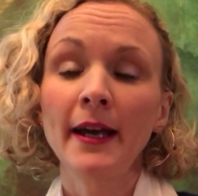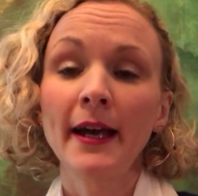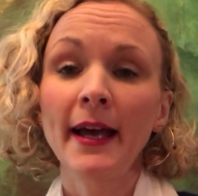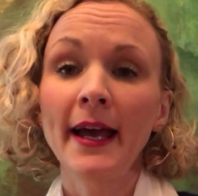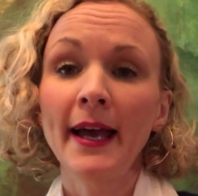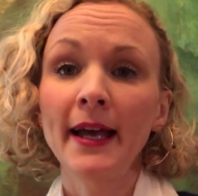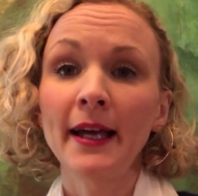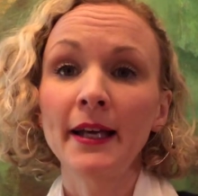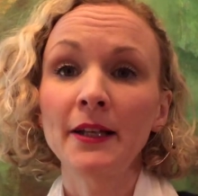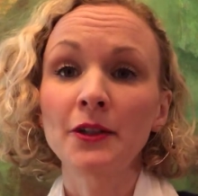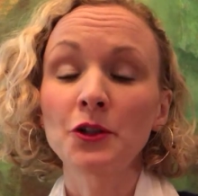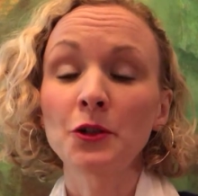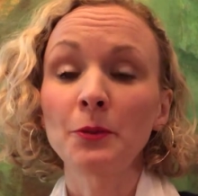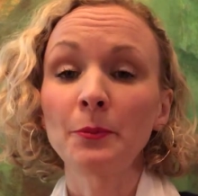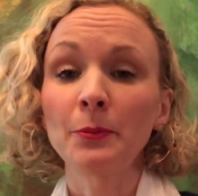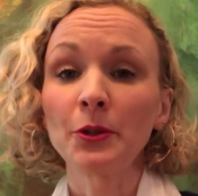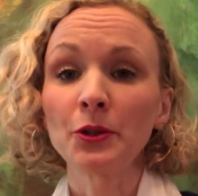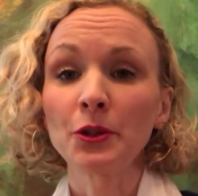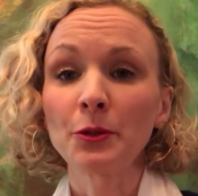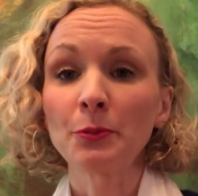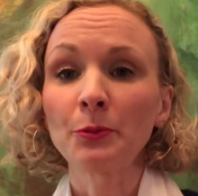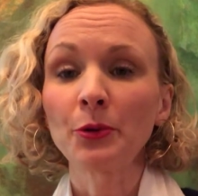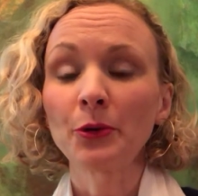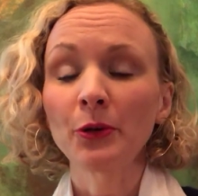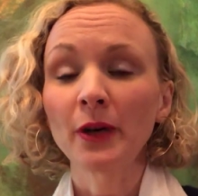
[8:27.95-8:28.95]
And to
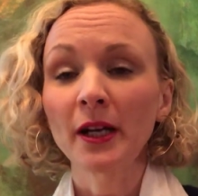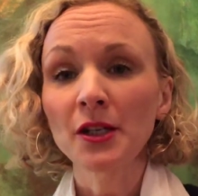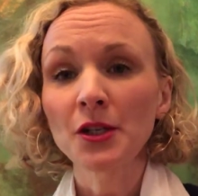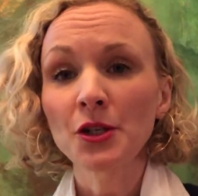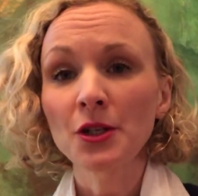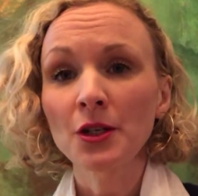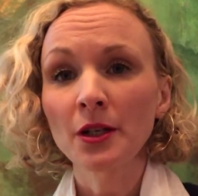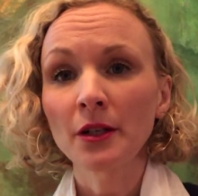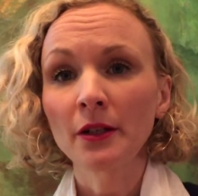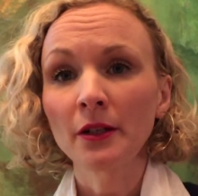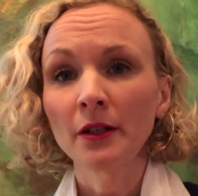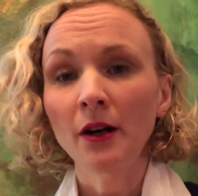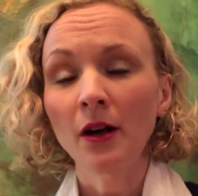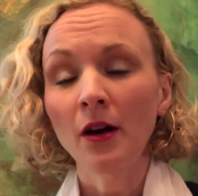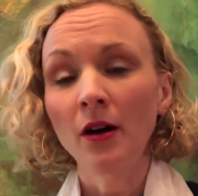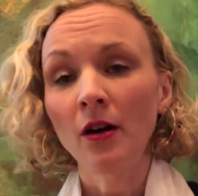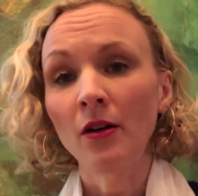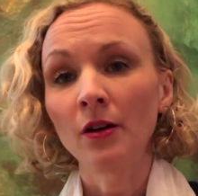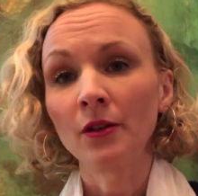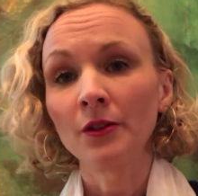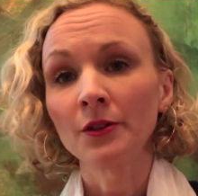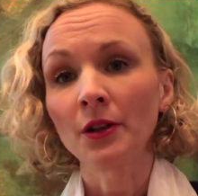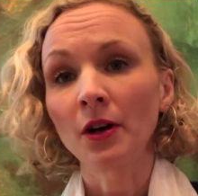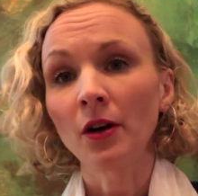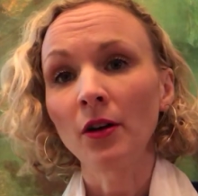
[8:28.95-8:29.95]
put pressure
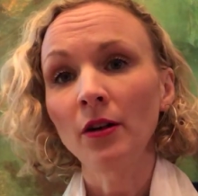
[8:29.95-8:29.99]
on